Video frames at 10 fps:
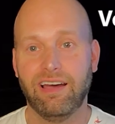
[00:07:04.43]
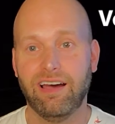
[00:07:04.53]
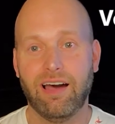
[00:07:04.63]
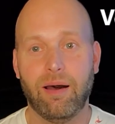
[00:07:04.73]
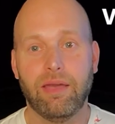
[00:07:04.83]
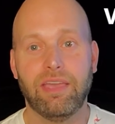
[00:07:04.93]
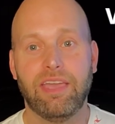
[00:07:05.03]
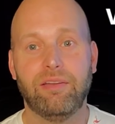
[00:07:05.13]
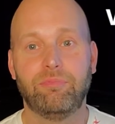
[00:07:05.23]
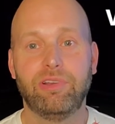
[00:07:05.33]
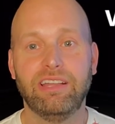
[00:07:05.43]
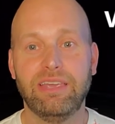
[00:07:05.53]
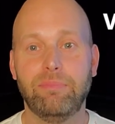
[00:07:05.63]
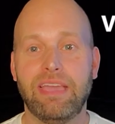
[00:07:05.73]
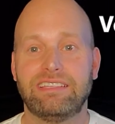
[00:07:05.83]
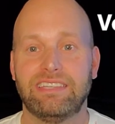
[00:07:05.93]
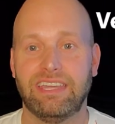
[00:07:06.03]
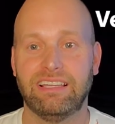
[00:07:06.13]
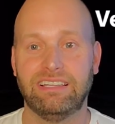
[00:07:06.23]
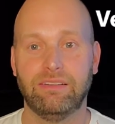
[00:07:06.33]
uh, it, it, really makes
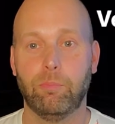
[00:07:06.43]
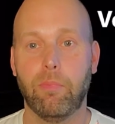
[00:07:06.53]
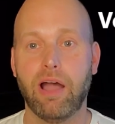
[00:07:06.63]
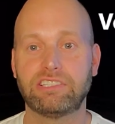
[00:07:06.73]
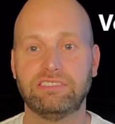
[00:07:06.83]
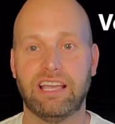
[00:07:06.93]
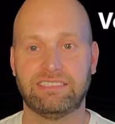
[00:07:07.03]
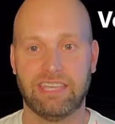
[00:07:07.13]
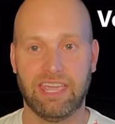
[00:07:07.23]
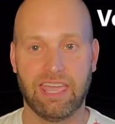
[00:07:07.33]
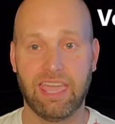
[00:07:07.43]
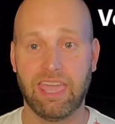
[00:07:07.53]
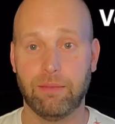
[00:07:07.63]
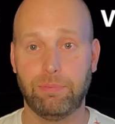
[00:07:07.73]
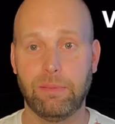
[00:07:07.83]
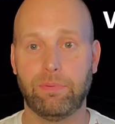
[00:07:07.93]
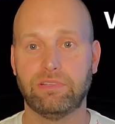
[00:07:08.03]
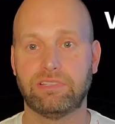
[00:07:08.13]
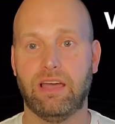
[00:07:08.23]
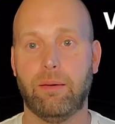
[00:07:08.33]
it much less, and
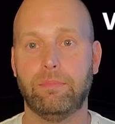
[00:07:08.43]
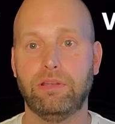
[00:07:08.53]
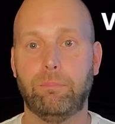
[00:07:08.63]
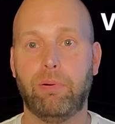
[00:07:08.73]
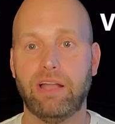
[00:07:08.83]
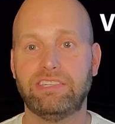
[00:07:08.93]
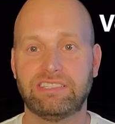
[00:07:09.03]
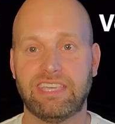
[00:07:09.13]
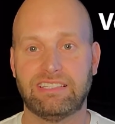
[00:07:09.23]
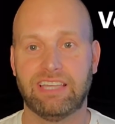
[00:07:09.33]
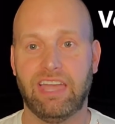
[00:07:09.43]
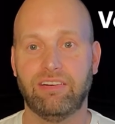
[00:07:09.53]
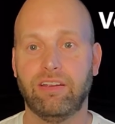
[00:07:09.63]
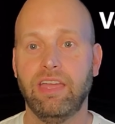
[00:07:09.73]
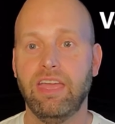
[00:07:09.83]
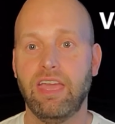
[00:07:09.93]
people's um, you know budgets get tighter.